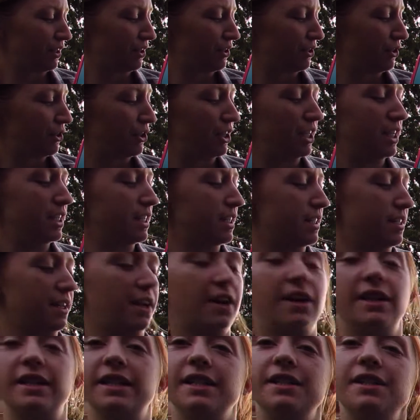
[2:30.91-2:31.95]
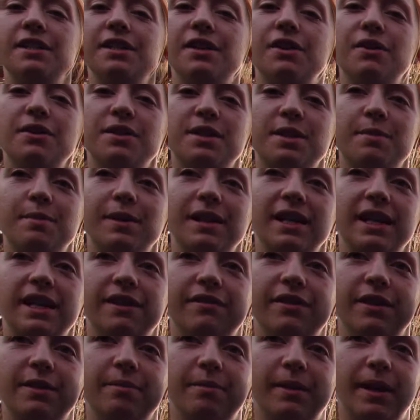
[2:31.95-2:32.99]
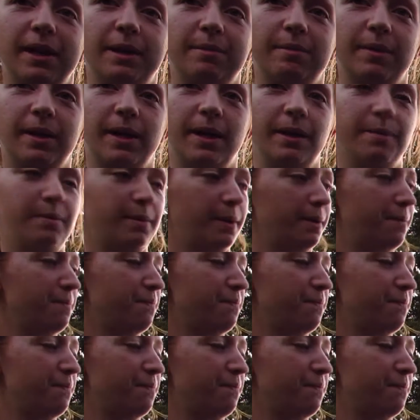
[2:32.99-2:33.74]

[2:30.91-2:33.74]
She decided not to believe in Big Blub.